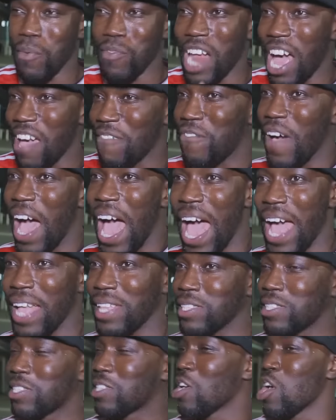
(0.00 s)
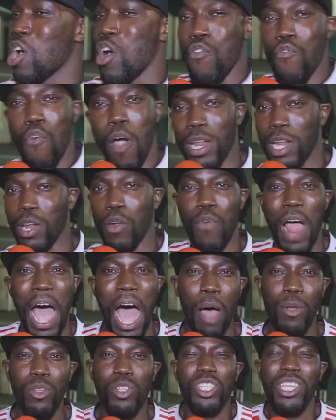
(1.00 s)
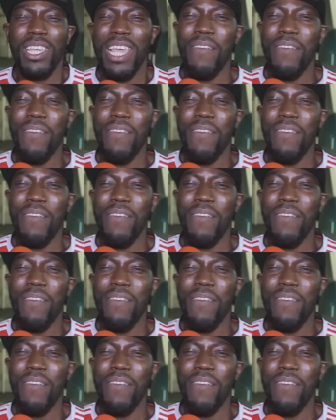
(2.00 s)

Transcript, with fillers: with like fans running around,